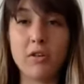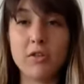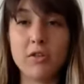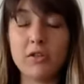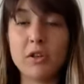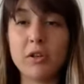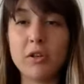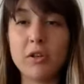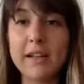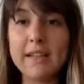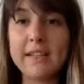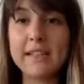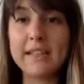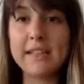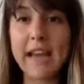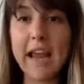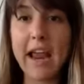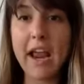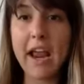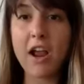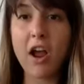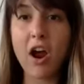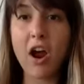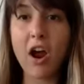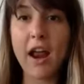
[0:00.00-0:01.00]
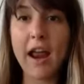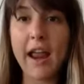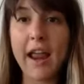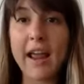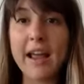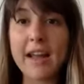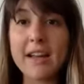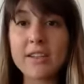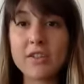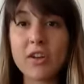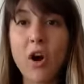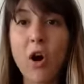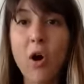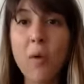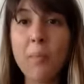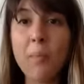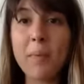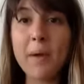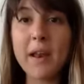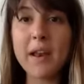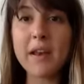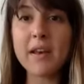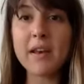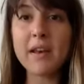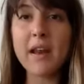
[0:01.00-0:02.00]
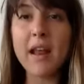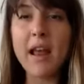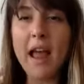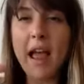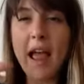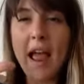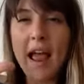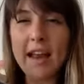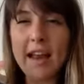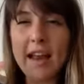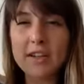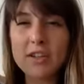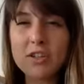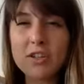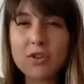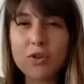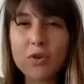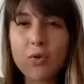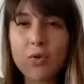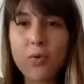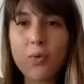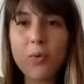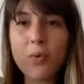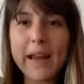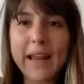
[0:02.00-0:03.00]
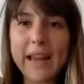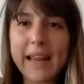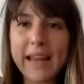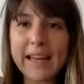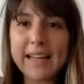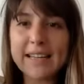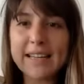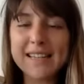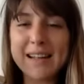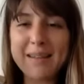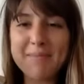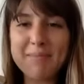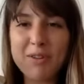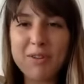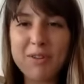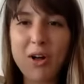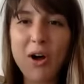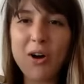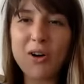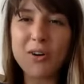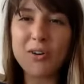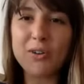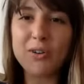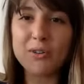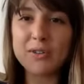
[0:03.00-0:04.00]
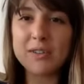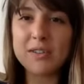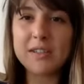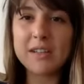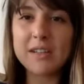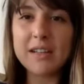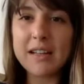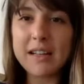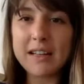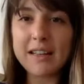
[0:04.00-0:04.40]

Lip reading: So let's take our hands open and squeeze them closed.